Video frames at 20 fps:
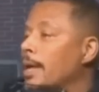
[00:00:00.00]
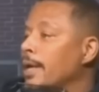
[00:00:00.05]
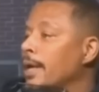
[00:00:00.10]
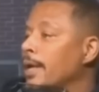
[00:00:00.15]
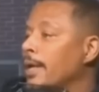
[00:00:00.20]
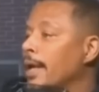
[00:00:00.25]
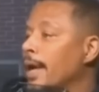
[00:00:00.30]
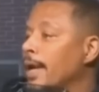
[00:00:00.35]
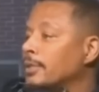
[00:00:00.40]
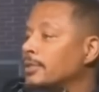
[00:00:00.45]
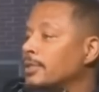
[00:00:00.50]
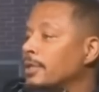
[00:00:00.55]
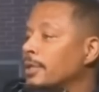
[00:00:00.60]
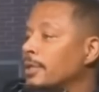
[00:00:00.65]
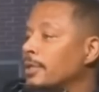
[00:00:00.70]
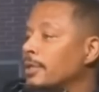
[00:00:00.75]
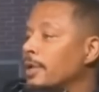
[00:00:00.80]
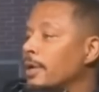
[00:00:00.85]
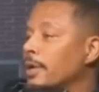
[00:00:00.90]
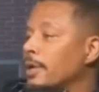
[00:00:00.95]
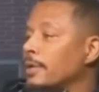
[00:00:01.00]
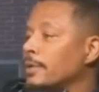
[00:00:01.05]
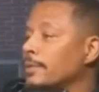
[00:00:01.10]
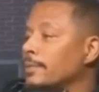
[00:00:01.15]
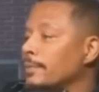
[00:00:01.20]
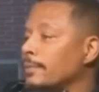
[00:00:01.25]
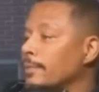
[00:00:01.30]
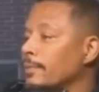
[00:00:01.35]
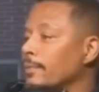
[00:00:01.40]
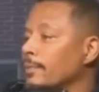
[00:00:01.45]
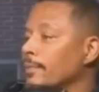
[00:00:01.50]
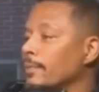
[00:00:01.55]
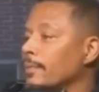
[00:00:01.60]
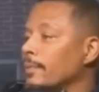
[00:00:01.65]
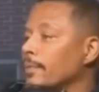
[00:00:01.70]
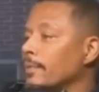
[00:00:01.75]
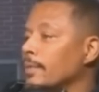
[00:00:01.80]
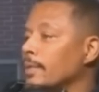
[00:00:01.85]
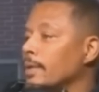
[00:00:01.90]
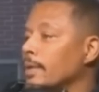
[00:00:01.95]
and hit X to the third.
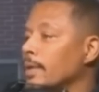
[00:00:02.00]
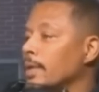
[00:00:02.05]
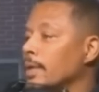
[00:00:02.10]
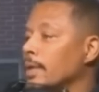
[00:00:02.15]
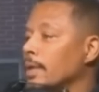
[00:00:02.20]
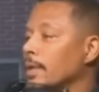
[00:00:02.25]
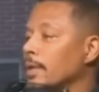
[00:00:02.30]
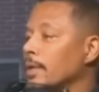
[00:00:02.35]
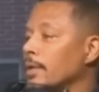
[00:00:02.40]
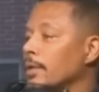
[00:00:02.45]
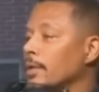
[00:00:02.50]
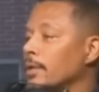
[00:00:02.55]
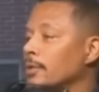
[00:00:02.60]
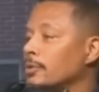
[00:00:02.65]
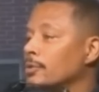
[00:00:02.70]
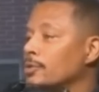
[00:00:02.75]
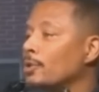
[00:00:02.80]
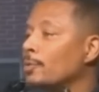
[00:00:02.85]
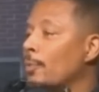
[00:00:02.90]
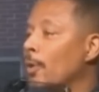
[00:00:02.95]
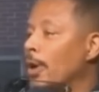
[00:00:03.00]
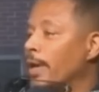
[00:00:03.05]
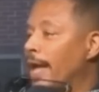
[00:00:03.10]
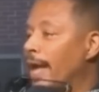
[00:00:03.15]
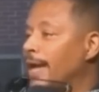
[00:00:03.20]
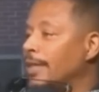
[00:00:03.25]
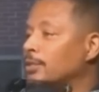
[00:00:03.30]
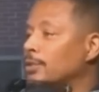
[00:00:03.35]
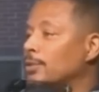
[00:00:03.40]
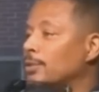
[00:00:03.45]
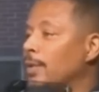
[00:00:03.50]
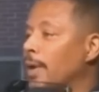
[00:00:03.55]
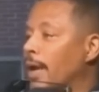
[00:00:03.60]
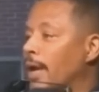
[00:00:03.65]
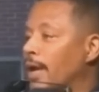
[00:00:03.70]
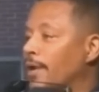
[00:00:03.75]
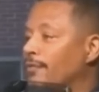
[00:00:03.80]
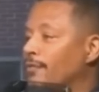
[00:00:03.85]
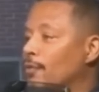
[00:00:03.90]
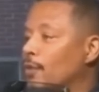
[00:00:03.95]
All right,
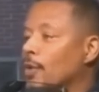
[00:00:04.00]
2.828,